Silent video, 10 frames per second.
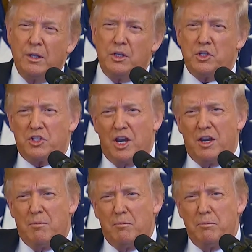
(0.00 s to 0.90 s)
These
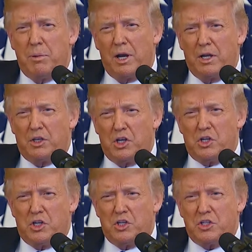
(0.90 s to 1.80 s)
same
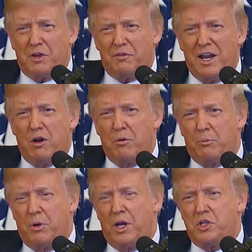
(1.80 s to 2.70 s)
politicians have now
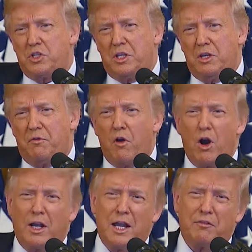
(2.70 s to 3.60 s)
embraced the
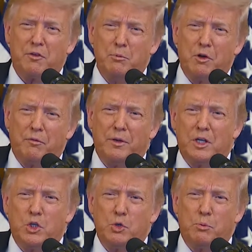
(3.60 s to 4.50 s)
far left
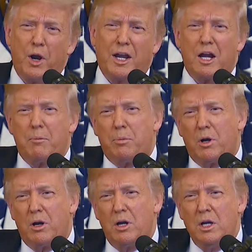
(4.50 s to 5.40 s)
movement to break up
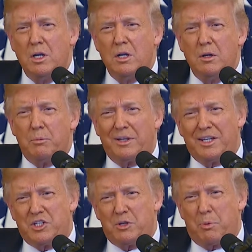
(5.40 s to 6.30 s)
our
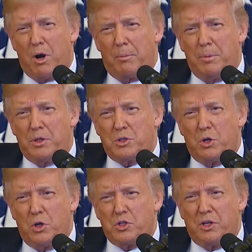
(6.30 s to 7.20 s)
police departments,
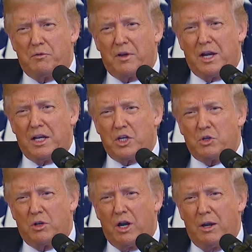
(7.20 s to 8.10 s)
causing violent
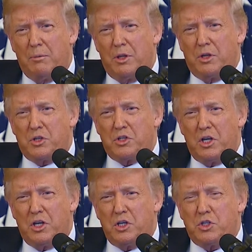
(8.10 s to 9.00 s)
crime in their
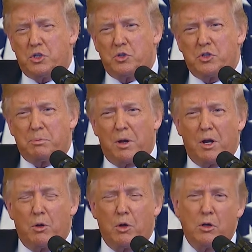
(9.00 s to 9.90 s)
cities to
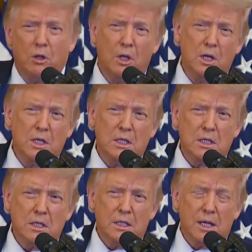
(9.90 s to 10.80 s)
spiral,
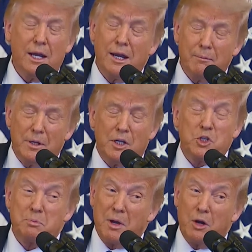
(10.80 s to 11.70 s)
and I mean
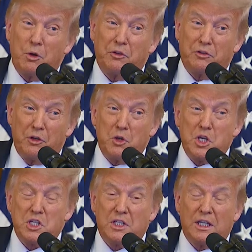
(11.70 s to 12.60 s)
spiral
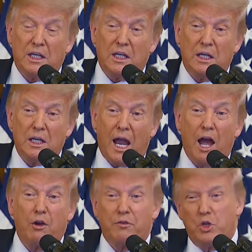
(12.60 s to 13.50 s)
seriously,
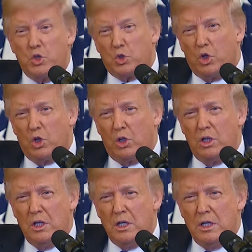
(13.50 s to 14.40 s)
out of control.